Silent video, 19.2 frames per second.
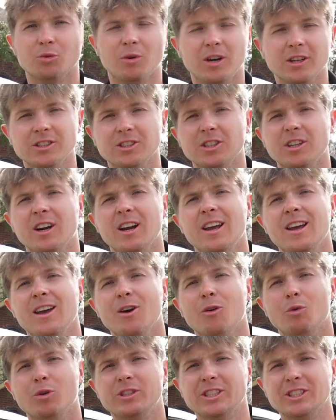washer,
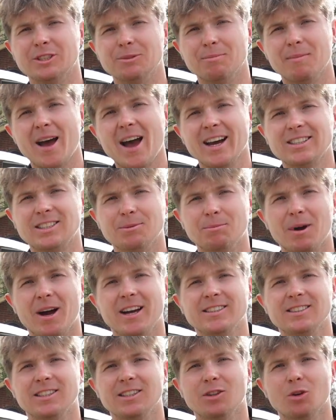which is
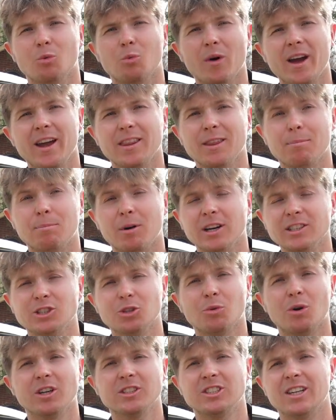maximizing the way the
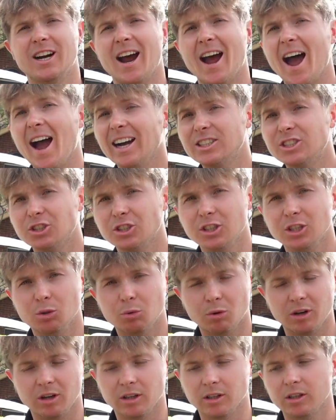pressure washer actually
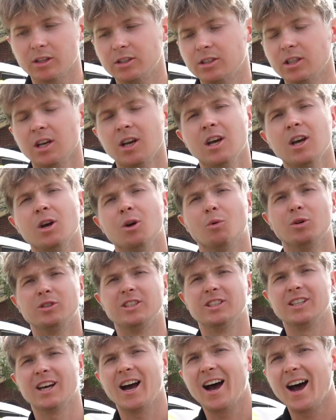works,
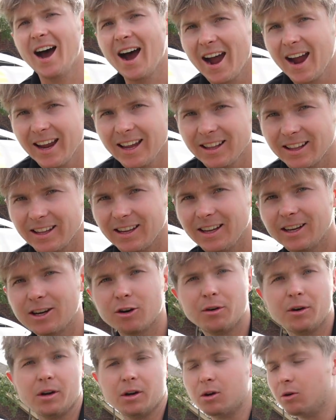which is highly
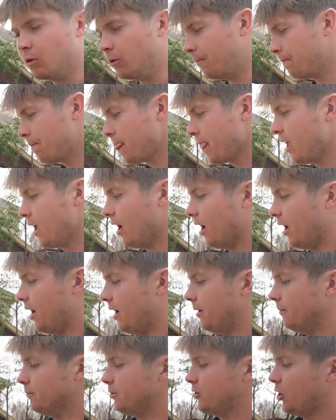critical.
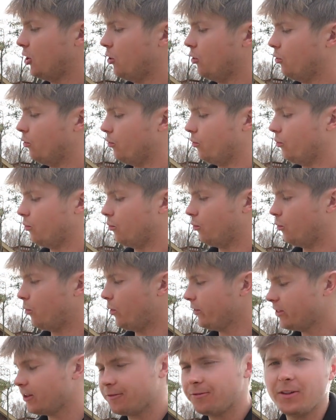So
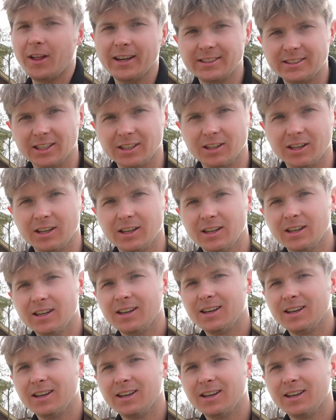with the Flexzilla,